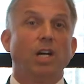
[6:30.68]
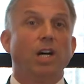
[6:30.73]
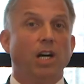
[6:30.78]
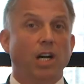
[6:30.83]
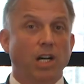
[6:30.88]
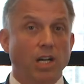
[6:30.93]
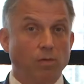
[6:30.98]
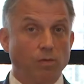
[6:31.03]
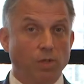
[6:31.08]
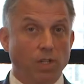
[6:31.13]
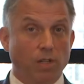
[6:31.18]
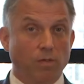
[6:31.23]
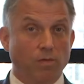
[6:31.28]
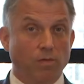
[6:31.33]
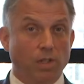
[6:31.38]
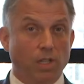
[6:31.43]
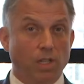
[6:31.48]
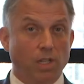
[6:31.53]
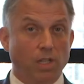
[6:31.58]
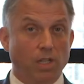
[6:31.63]
I would
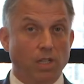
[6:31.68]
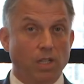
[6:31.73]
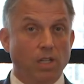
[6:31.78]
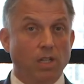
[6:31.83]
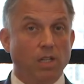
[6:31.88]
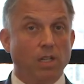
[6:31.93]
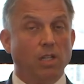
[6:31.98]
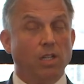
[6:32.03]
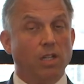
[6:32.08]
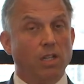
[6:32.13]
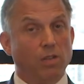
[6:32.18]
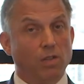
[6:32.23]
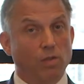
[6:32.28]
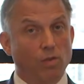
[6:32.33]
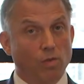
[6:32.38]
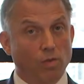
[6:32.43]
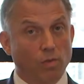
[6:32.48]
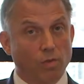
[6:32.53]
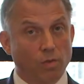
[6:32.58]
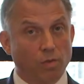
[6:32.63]
advocate that
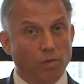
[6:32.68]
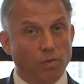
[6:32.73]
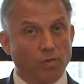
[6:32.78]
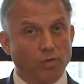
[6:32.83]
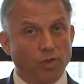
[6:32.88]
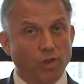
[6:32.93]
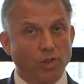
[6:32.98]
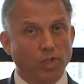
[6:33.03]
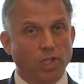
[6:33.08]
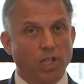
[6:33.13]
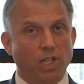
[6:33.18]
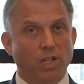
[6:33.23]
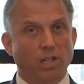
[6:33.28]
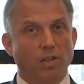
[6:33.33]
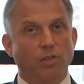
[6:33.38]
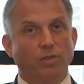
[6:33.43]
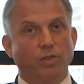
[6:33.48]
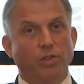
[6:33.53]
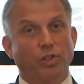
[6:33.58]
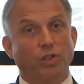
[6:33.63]
your front-end
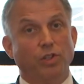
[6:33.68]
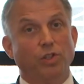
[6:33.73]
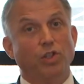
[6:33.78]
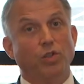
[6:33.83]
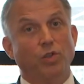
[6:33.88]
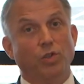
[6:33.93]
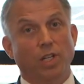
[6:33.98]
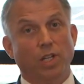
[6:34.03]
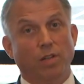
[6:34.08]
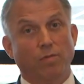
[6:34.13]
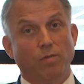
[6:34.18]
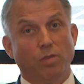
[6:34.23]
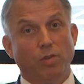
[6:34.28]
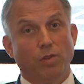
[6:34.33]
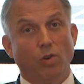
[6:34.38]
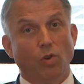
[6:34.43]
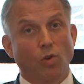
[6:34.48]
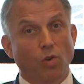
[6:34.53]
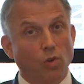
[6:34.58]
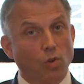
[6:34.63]
lawyer should have
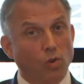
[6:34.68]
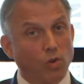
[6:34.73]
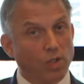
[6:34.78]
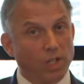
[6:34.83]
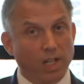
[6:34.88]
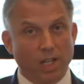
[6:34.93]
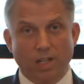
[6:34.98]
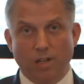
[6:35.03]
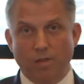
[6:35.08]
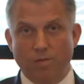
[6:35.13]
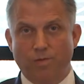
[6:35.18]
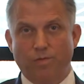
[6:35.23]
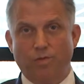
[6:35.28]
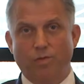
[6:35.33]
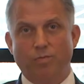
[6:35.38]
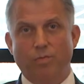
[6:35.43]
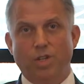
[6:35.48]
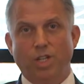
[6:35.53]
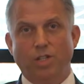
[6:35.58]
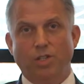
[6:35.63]
all that
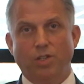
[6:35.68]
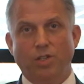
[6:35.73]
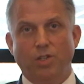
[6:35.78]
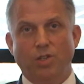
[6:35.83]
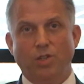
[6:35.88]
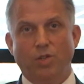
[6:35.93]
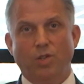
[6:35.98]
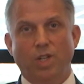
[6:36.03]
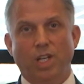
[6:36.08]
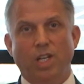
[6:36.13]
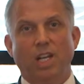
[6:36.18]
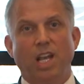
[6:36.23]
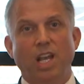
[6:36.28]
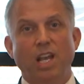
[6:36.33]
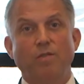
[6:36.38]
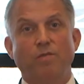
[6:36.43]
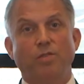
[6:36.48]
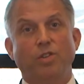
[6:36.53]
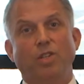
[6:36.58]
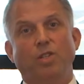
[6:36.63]
information so that
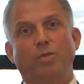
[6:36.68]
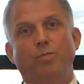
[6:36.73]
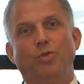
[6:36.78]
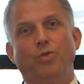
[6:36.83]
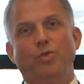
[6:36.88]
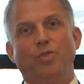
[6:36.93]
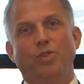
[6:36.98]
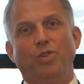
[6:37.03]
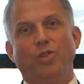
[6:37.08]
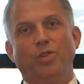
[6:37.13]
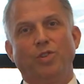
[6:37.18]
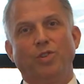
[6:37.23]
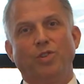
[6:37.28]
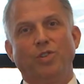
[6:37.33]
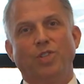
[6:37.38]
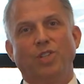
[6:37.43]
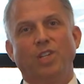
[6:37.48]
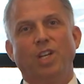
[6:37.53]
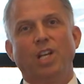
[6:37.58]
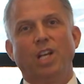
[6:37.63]
if a dispute
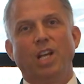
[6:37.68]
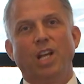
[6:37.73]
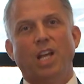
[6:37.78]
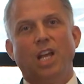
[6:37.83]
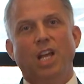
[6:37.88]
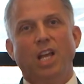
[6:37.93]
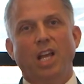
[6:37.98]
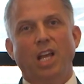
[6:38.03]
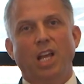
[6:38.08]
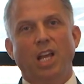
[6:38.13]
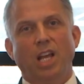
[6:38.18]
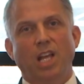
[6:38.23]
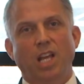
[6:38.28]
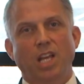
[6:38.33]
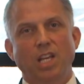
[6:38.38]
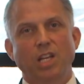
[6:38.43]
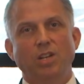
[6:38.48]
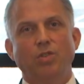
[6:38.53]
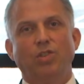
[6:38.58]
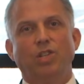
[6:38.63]
occurs,
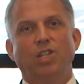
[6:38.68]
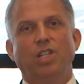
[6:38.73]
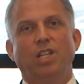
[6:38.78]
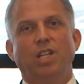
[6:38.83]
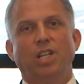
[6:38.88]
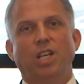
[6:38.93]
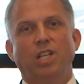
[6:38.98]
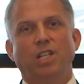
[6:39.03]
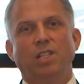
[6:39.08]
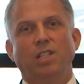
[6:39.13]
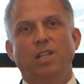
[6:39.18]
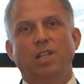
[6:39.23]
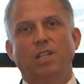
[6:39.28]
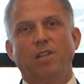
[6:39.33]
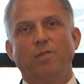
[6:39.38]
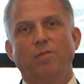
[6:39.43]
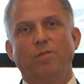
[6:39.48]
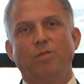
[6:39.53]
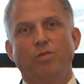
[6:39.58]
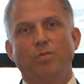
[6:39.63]
he or she has that
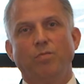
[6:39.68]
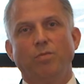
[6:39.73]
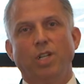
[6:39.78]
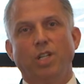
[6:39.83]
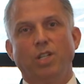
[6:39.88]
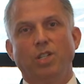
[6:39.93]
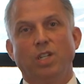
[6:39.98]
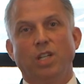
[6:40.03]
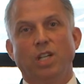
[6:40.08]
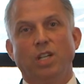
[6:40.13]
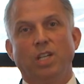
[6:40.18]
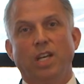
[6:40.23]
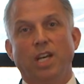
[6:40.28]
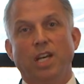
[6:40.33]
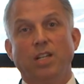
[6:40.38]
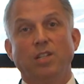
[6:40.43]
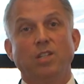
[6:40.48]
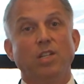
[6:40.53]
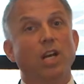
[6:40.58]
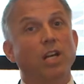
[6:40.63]
information at
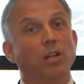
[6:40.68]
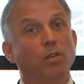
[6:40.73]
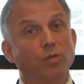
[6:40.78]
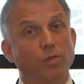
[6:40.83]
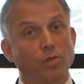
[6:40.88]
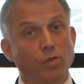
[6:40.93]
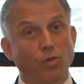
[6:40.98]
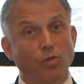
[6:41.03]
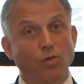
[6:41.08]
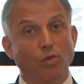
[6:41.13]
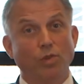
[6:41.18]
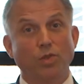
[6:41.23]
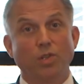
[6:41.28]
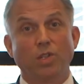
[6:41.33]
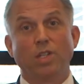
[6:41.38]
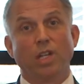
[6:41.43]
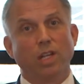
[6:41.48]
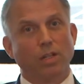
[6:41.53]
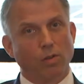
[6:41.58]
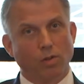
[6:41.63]
hand. And of course,
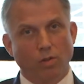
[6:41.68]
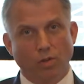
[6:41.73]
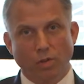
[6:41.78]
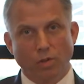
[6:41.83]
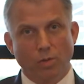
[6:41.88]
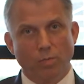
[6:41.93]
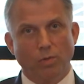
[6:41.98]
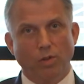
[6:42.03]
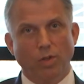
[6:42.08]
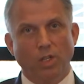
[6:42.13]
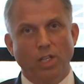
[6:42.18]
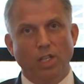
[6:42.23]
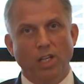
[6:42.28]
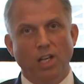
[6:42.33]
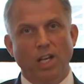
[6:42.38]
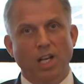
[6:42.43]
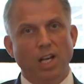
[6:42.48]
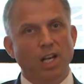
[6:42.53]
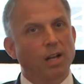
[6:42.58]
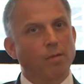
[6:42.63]
that costs money,
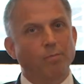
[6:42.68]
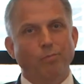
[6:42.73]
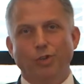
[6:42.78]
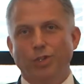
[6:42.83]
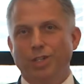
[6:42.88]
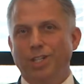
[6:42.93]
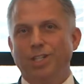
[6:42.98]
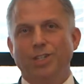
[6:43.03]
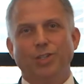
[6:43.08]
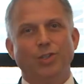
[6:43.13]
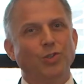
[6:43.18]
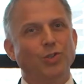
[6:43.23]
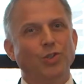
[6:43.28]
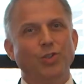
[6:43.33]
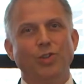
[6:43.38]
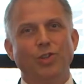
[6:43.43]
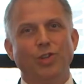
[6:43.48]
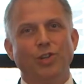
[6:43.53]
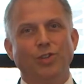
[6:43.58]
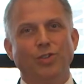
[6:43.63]
but it
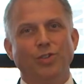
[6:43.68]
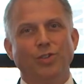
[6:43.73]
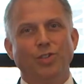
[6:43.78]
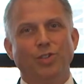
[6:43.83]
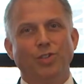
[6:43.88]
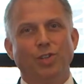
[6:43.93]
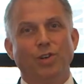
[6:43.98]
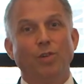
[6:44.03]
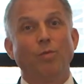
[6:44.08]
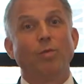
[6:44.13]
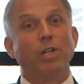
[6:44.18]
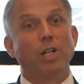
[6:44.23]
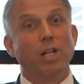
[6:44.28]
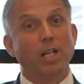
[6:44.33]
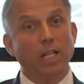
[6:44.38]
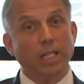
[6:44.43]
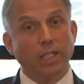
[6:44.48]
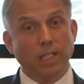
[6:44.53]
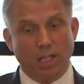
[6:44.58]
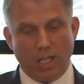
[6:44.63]
doesn't cost what a
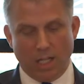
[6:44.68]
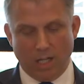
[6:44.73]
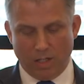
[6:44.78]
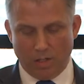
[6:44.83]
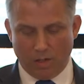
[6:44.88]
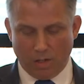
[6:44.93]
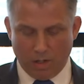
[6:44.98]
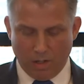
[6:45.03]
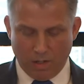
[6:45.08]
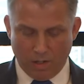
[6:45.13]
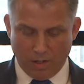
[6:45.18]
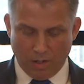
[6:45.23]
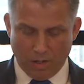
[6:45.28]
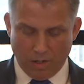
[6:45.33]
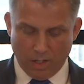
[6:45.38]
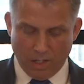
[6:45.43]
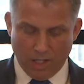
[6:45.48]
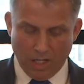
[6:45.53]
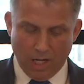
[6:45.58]
litigator costs.